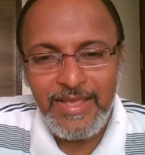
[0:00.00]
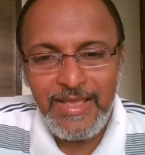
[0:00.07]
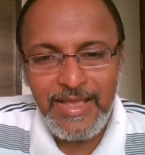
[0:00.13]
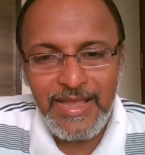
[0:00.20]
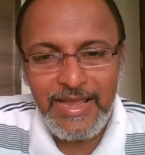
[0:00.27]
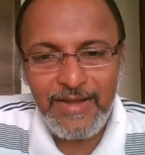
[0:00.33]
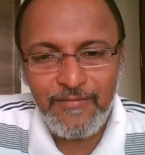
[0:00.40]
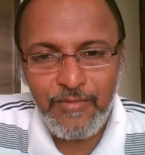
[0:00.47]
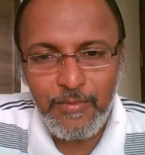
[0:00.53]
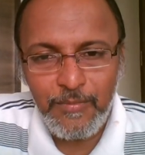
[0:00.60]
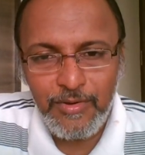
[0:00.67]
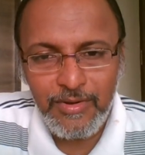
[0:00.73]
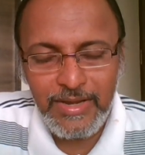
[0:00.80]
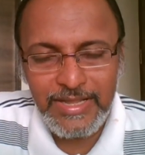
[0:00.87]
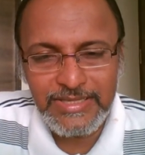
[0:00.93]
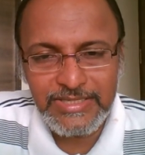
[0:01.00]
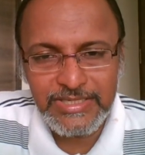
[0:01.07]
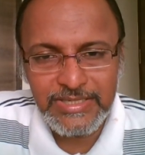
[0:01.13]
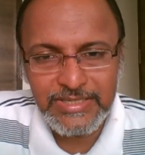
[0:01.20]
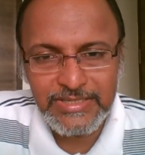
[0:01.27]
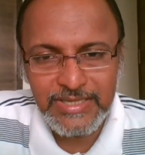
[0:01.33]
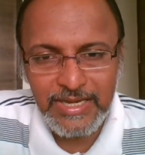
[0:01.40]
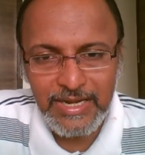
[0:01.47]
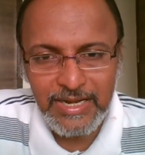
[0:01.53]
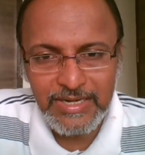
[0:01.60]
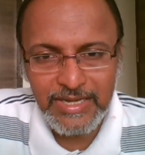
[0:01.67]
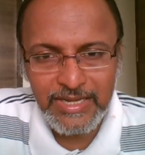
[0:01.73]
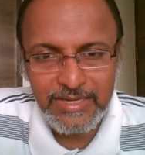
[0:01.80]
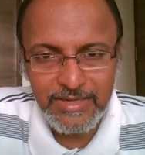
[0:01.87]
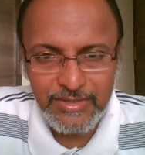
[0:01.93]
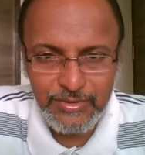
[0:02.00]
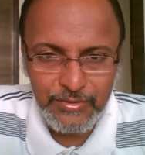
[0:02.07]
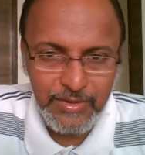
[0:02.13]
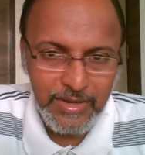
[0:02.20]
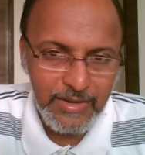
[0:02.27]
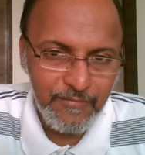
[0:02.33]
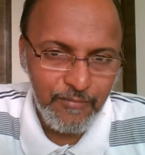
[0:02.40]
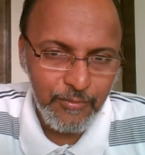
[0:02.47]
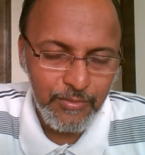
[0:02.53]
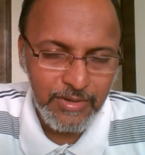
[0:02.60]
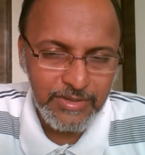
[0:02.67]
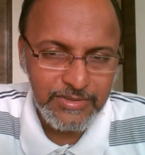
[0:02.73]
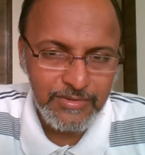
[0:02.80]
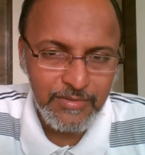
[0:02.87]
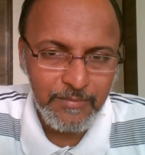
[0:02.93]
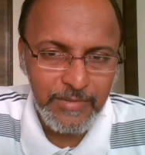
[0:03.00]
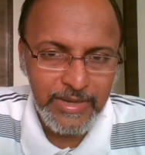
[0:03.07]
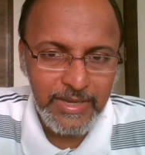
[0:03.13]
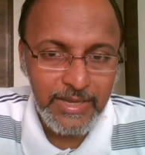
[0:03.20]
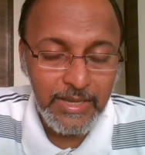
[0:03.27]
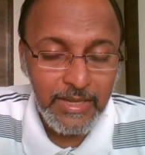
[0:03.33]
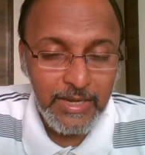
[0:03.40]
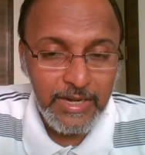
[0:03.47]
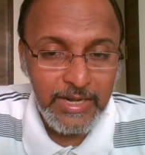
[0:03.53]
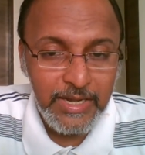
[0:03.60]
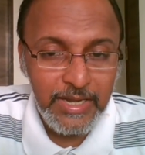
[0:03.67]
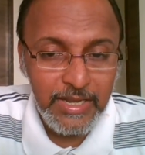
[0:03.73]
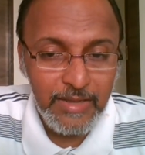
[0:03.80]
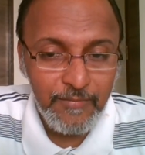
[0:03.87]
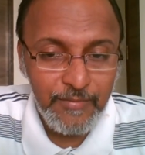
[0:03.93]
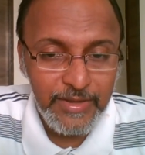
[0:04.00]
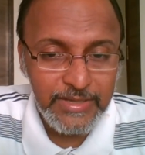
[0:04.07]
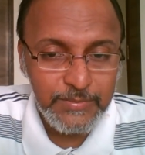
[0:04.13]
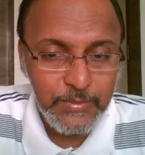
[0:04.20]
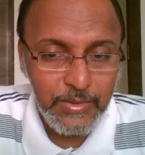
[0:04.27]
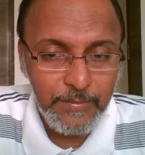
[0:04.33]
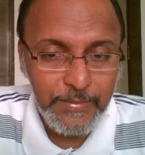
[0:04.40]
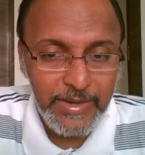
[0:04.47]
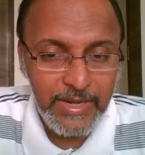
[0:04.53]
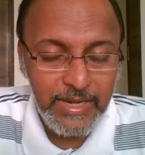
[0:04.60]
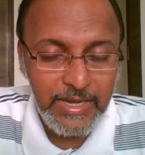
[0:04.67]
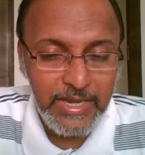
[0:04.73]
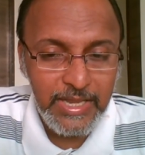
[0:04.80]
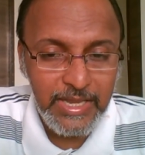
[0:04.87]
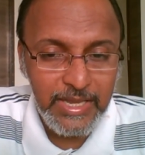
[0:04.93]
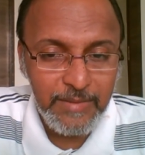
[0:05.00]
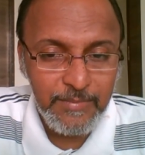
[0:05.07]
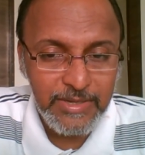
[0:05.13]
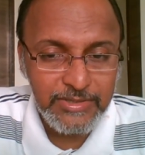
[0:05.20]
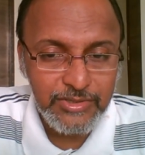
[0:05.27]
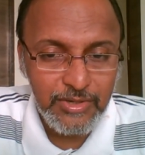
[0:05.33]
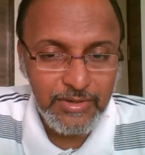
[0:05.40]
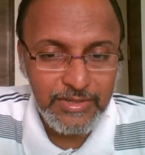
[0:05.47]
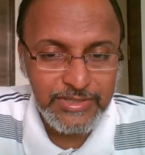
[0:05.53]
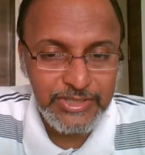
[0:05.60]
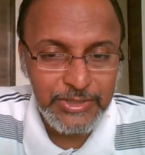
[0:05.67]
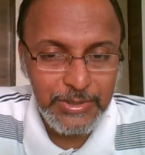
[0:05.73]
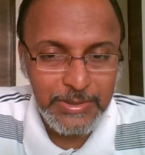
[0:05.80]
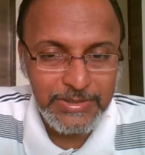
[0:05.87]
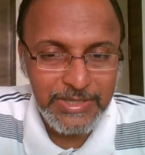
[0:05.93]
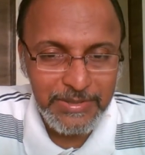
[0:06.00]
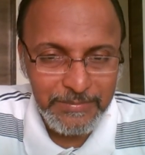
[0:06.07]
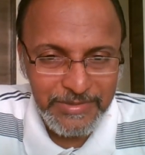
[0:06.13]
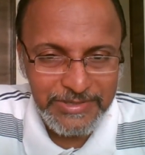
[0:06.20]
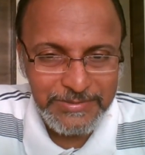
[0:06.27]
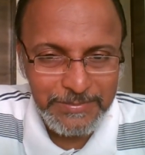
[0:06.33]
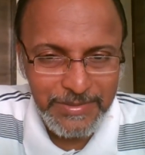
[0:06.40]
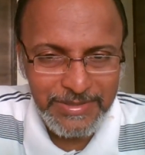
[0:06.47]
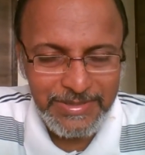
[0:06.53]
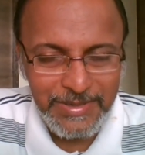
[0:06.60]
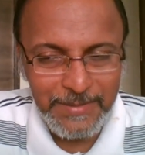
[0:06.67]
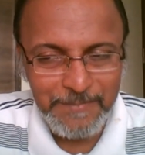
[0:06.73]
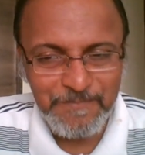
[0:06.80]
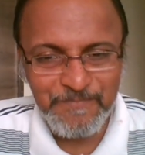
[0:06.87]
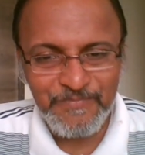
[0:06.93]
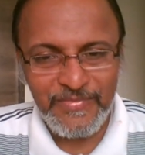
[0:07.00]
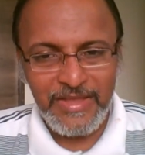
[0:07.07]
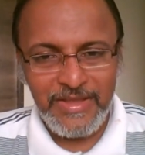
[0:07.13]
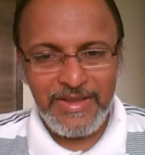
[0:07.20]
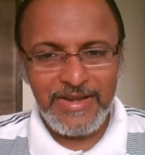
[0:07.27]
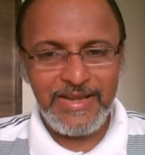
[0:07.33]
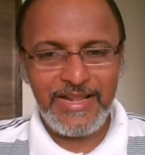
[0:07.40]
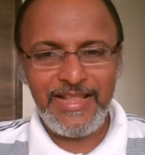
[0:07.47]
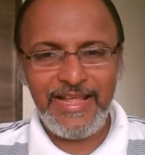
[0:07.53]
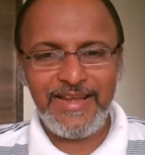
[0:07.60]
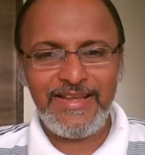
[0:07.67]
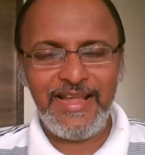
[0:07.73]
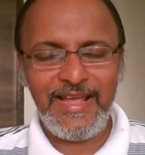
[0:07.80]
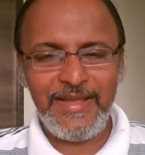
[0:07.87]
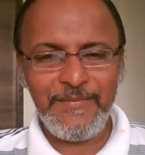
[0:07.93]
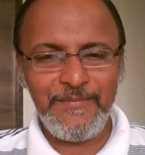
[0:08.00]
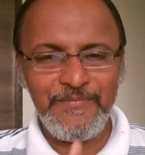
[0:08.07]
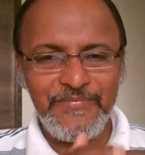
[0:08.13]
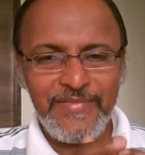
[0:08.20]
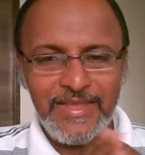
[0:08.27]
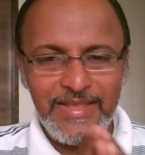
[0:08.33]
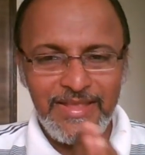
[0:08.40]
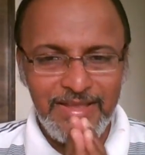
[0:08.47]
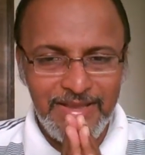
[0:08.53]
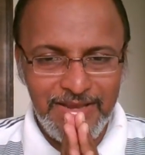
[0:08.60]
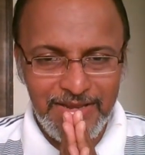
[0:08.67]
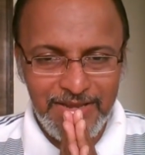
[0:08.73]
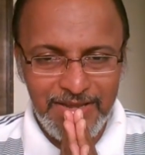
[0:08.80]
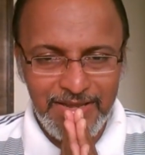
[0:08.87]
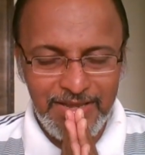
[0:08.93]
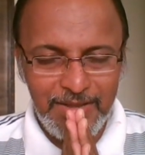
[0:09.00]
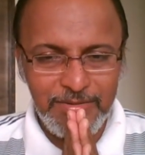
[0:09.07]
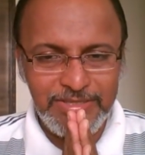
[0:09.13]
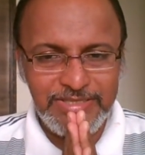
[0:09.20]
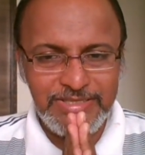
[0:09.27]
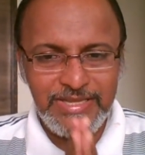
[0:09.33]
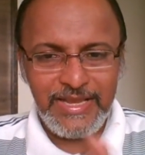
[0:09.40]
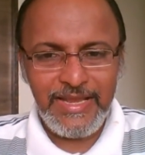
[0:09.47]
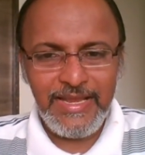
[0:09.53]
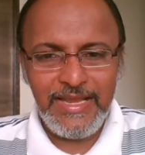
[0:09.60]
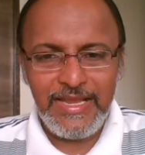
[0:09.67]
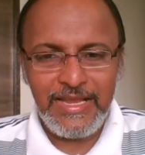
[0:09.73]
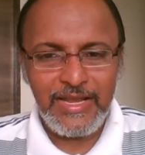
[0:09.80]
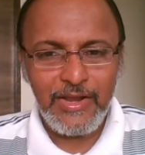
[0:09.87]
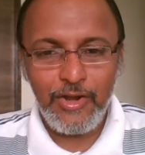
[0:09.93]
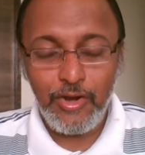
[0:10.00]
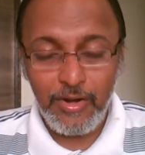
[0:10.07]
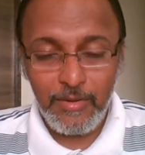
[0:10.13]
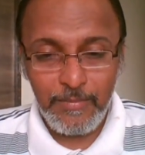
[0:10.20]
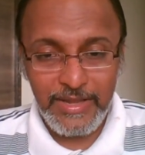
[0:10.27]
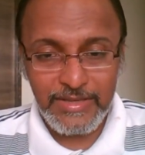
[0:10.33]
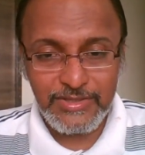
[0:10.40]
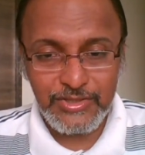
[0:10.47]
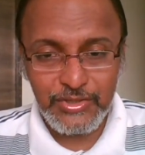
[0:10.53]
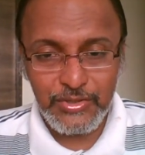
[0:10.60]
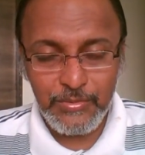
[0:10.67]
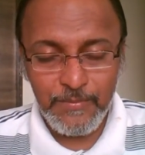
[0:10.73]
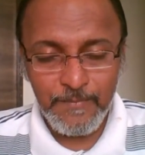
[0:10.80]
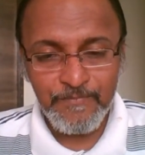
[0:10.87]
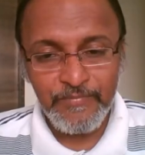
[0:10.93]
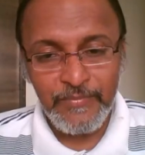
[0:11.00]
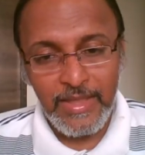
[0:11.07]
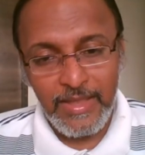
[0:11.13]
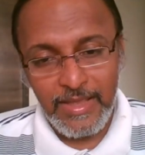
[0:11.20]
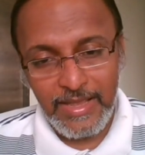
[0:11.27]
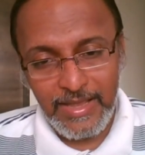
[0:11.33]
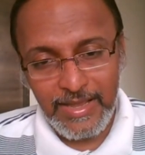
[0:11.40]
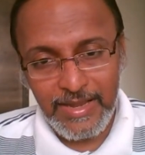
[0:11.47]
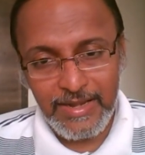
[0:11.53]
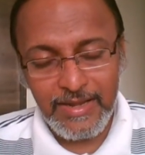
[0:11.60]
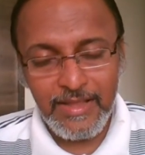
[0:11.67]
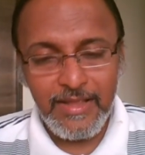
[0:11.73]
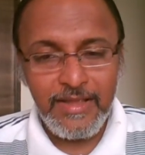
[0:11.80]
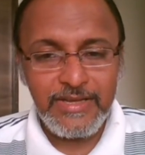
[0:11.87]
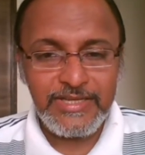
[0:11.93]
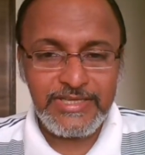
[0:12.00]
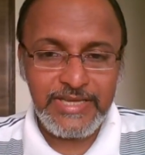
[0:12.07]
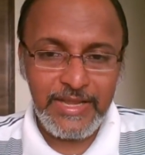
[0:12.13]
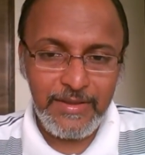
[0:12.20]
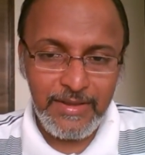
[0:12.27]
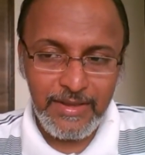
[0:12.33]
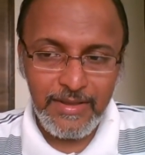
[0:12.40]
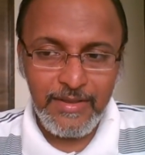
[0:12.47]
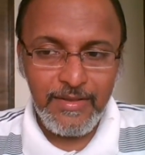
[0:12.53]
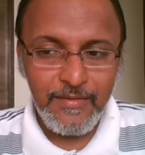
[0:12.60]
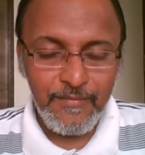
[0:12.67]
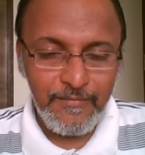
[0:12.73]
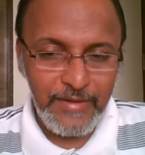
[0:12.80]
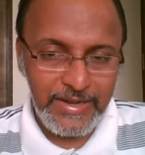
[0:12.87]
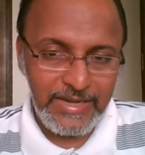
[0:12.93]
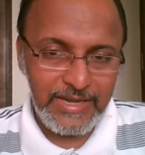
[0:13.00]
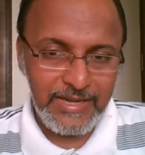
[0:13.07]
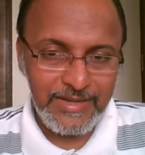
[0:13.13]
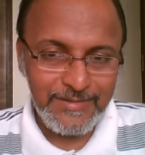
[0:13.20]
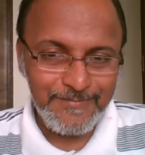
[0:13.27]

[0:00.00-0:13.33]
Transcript: And for more lectures and articles, you can focus on my uh, Facebook page, D M A Astrology or Dharmesh Mehta. Till that time, Namaste, God bless you and stay fit.